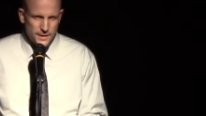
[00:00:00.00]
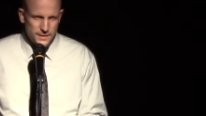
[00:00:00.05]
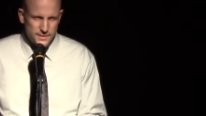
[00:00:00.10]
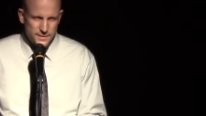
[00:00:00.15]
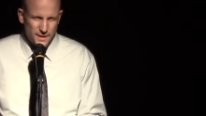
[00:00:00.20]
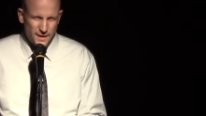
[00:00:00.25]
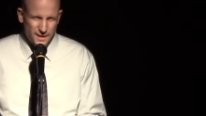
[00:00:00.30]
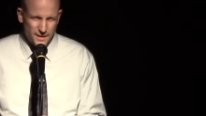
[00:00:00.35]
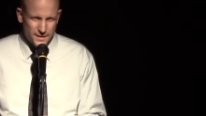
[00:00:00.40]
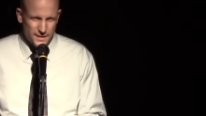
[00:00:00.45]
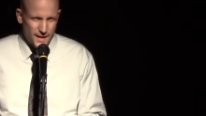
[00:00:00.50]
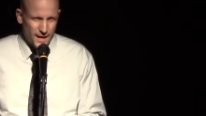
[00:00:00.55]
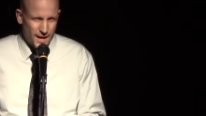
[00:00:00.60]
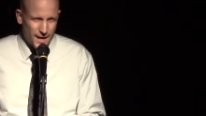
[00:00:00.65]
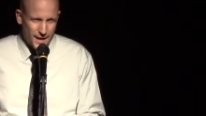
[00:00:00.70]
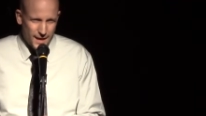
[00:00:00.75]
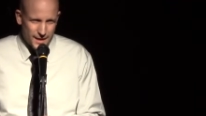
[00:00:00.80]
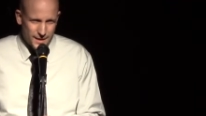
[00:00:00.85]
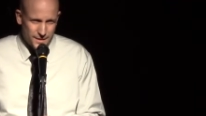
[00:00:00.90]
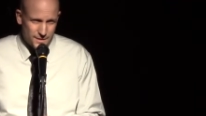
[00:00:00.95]
I saw a
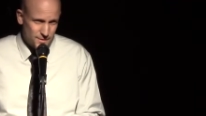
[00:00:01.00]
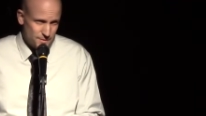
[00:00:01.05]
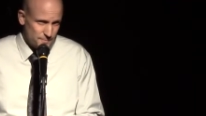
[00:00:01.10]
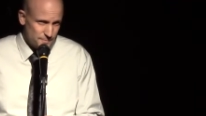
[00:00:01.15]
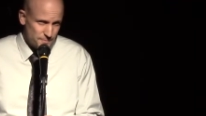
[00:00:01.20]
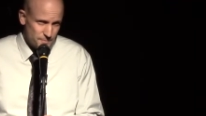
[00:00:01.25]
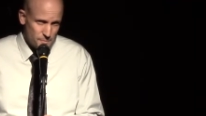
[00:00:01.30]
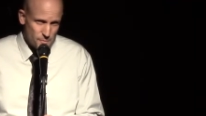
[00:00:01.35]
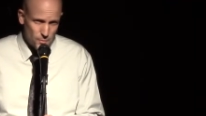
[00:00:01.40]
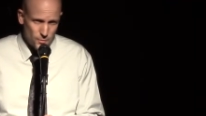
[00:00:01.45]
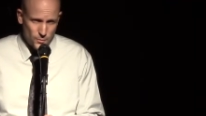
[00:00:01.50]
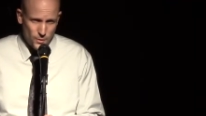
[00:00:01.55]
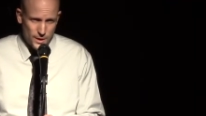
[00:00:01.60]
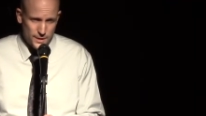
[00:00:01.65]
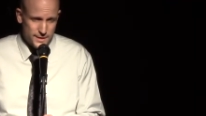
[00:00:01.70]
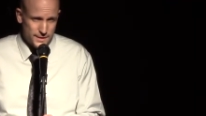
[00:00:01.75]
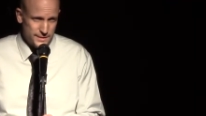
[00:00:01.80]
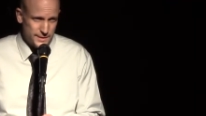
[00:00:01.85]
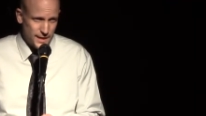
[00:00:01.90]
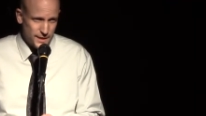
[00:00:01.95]
guy
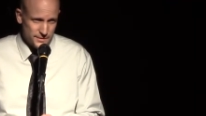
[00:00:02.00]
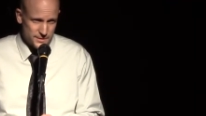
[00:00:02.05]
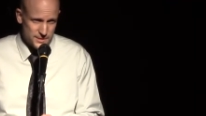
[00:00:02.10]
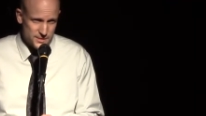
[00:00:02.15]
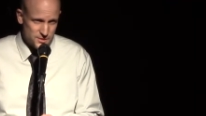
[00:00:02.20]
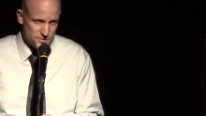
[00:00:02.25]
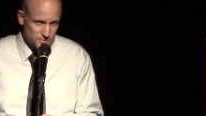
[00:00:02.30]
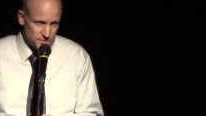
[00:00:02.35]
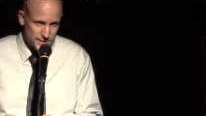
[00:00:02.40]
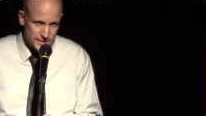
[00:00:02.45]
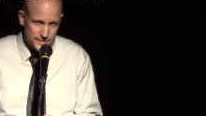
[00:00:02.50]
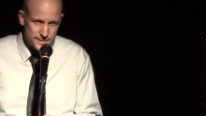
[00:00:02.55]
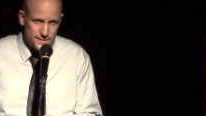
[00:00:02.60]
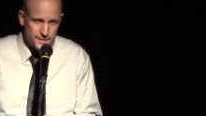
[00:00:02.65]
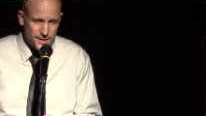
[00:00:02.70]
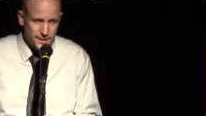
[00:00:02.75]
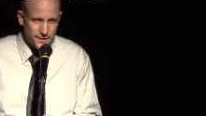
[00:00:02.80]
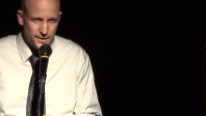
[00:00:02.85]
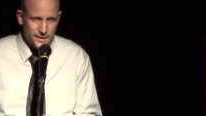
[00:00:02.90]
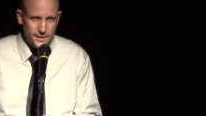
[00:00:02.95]
walking down the
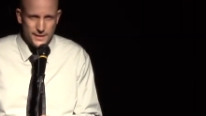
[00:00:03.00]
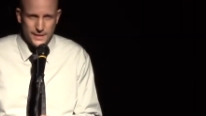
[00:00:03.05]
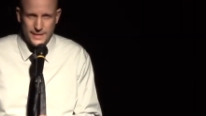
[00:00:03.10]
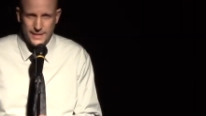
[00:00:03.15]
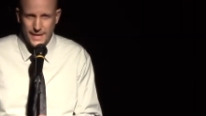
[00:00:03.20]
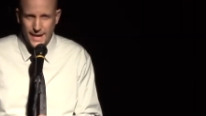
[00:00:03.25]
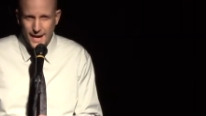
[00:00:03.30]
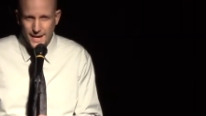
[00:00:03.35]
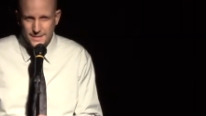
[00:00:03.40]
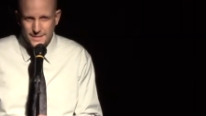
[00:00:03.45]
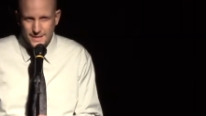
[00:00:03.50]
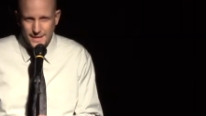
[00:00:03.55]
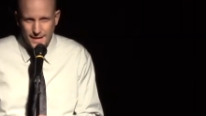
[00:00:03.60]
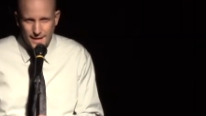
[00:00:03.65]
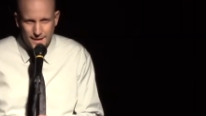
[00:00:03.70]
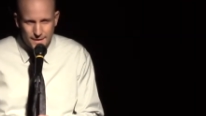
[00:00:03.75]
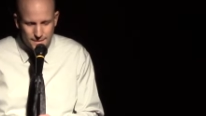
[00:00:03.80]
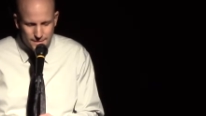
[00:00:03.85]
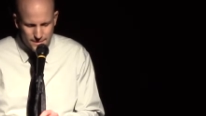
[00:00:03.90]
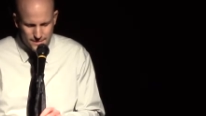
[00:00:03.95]
street carrying a gas
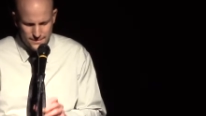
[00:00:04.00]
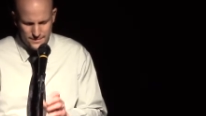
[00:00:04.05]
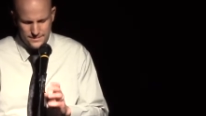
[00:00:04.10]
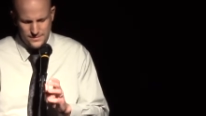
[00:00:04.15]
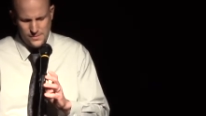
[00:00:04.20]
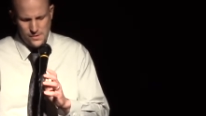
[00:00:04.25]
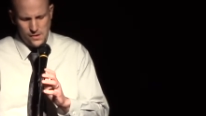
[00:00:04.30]
can.